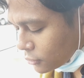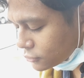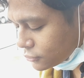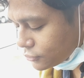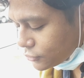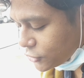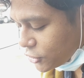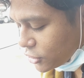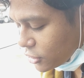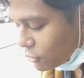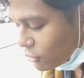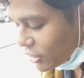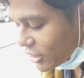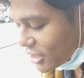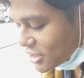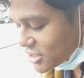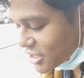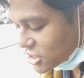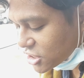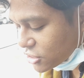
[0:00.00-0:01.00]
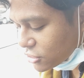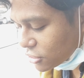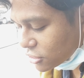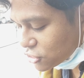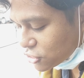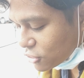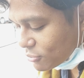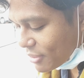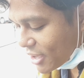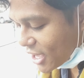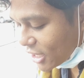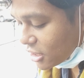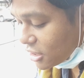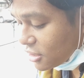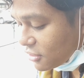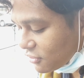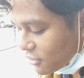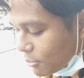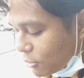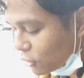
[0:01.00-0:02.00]
You know what, it's actually not too bad. It
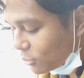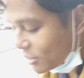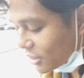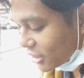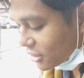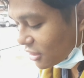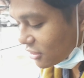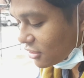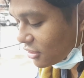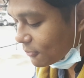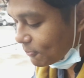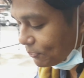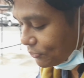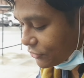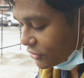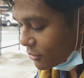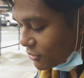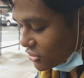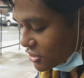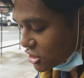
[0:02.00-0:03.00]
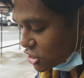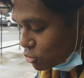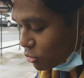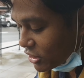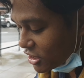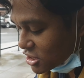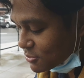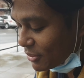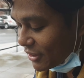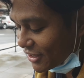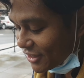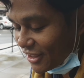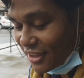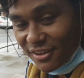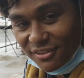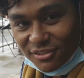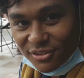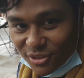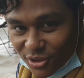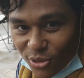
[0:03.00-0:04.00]
is a little bit like, I think the sweetest part
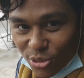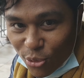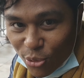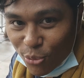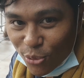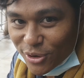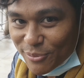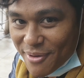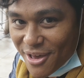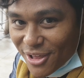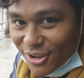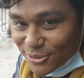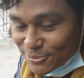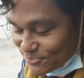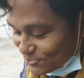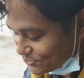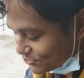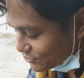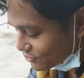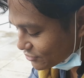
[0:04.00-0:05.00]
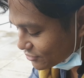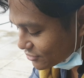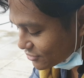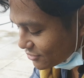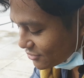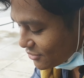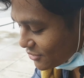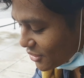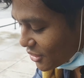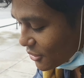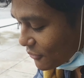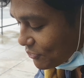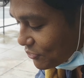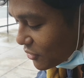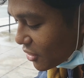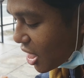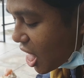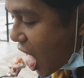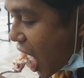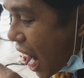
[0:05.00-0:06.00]
is the watermelon.
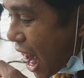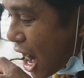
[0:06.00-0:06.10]
Mm.